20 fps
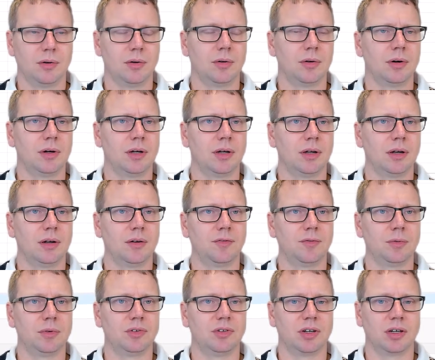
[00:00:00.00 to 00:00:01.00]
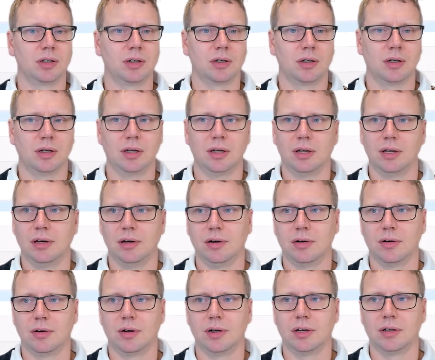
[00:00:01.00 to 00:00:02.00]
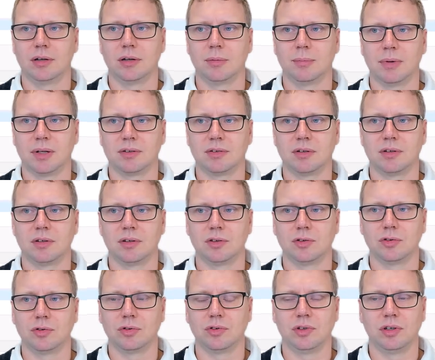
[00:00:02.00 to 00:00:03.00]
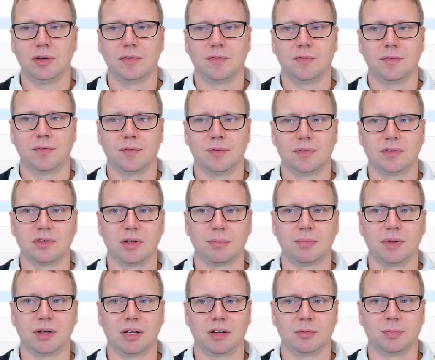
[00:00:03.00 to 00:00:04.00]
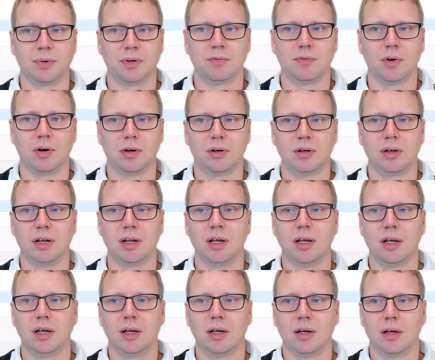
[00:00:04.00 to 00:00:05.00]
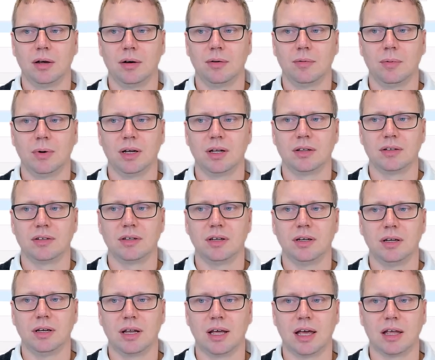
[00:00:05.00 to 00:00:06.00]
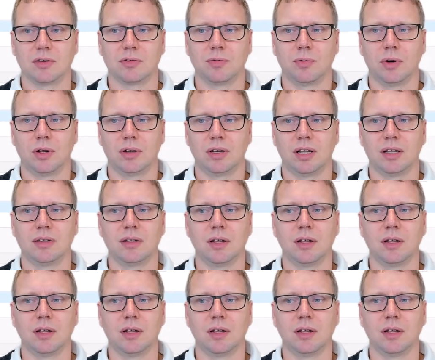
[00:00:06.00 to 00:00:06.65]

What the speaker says: And if we check here in the messages to see if something has been run, we can see it has run, and there